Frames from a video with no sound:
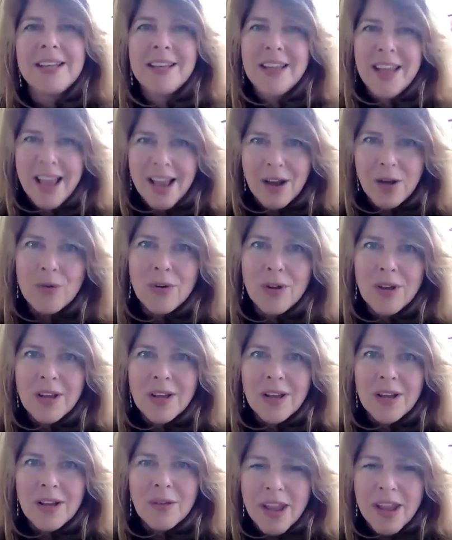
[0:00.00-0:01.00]
it now.
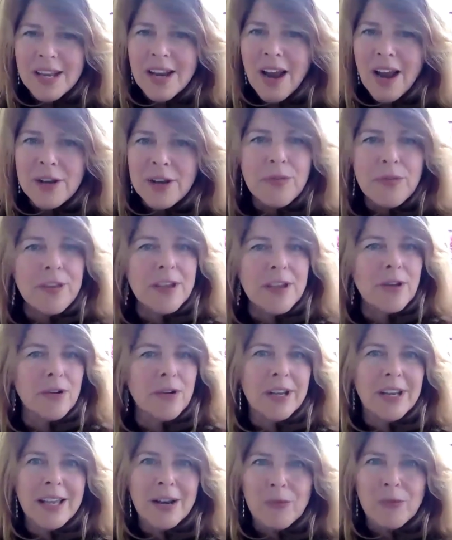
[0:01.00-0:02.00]
Right? I don't think you're
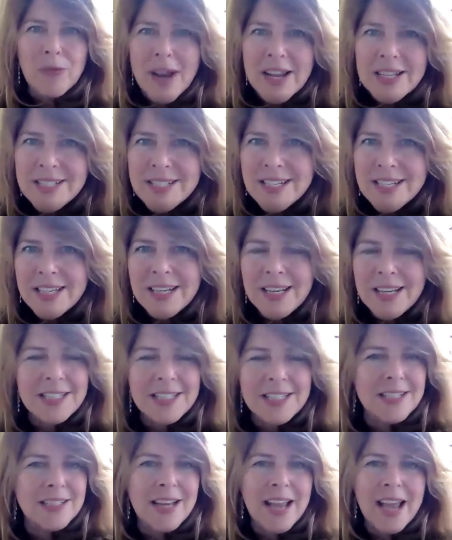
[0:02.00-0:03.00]
going to get arrested. It
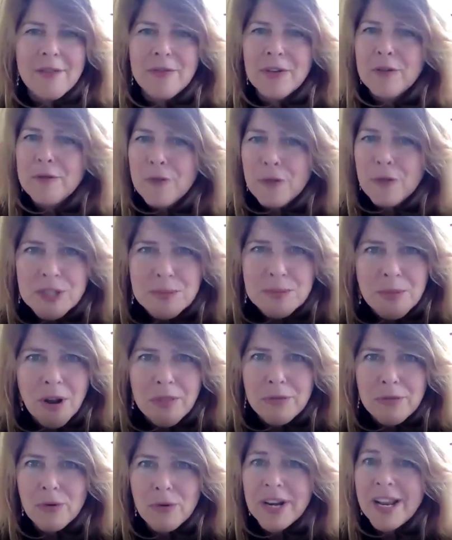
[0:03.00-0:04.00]
doesn't have
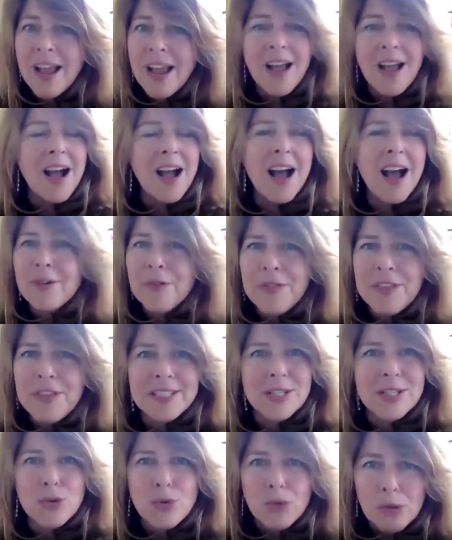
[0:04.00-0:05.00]
enforcement authority. I don't
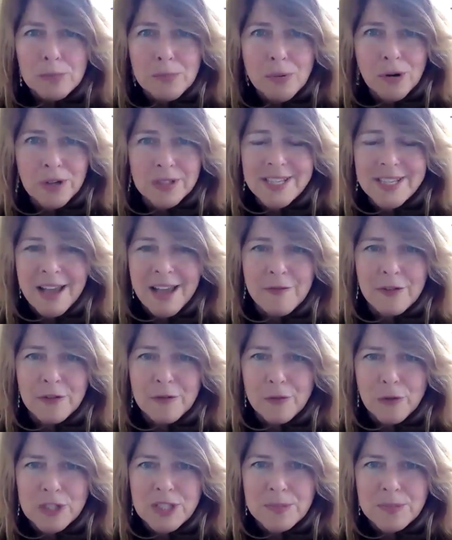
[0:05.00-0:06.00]
think school boards have
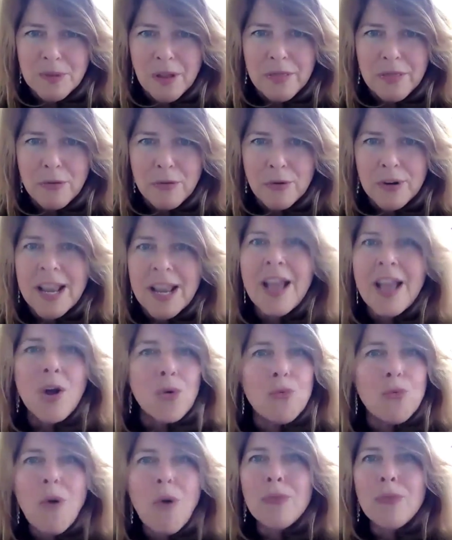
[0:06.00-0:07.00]
enforcement authority.
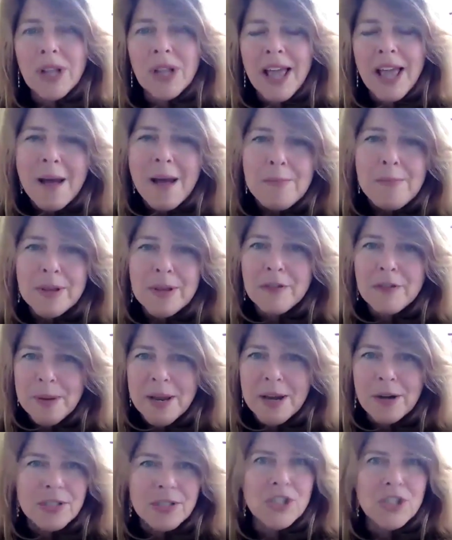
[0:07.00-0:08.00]
What will happen if
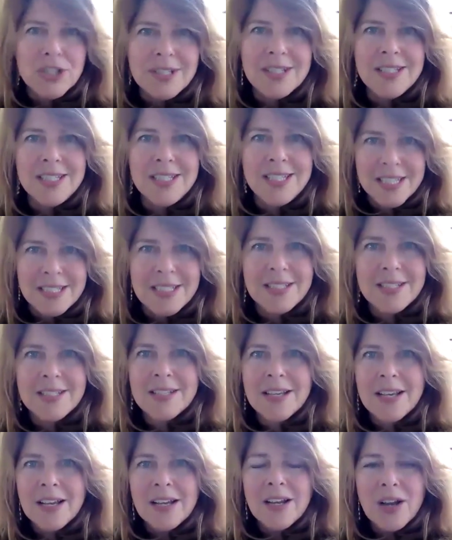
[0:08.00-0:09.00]
parents just
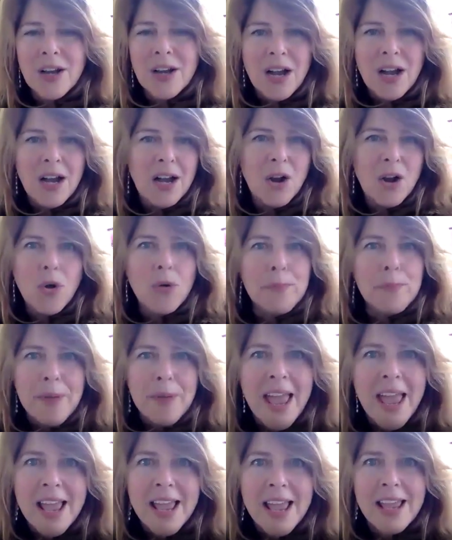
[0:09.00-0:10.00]

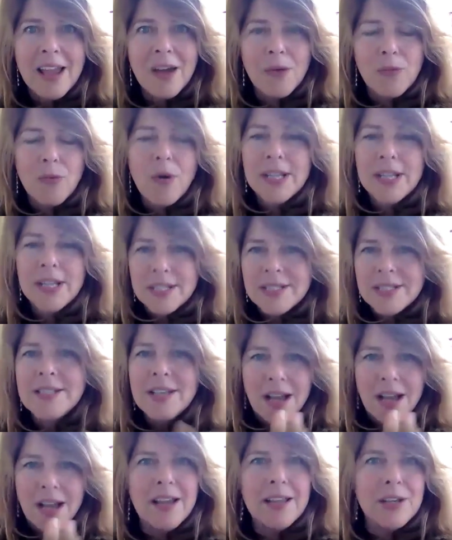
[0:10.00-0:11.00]
disobey what
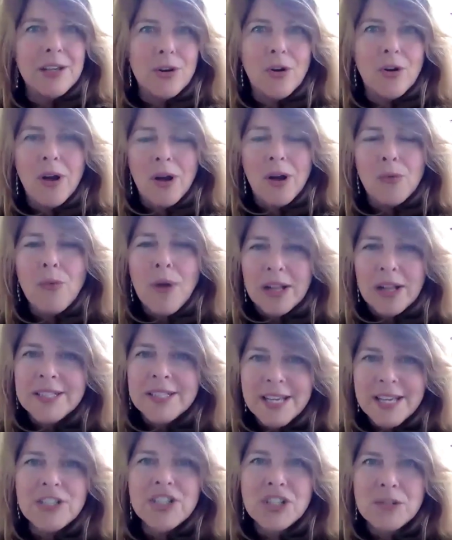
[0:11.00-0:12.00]
is, a
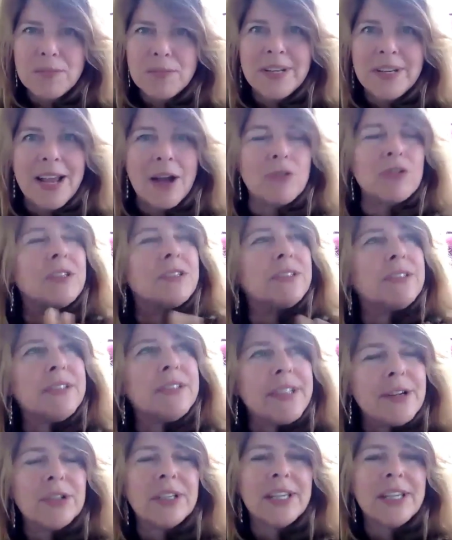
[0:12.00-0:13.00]
well-intentioned but now
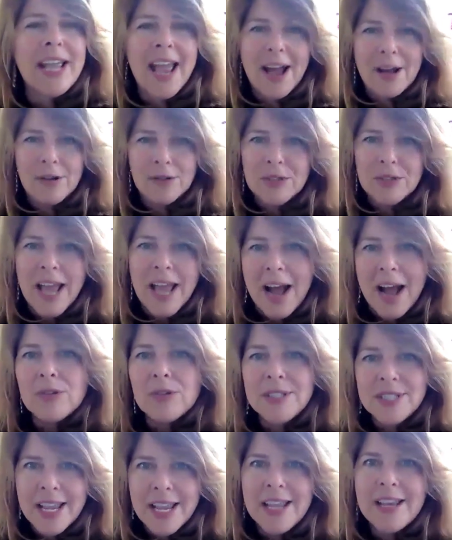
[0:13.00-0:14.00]
clearly
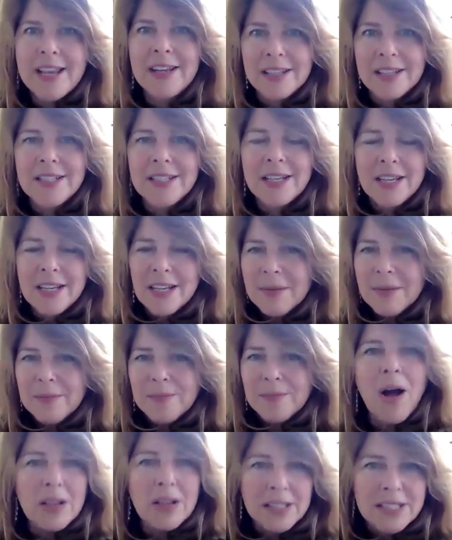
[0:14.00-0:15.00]
outdated
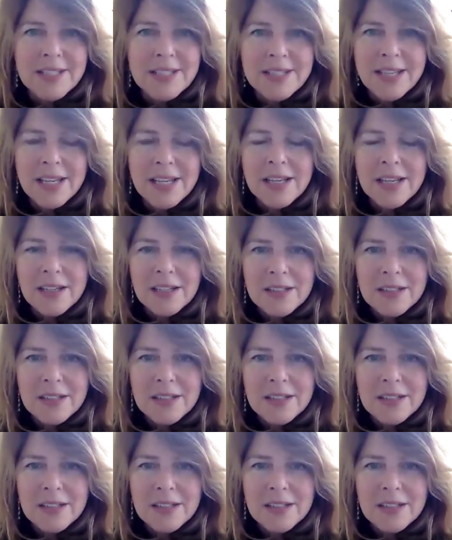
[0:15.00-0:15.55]
policy?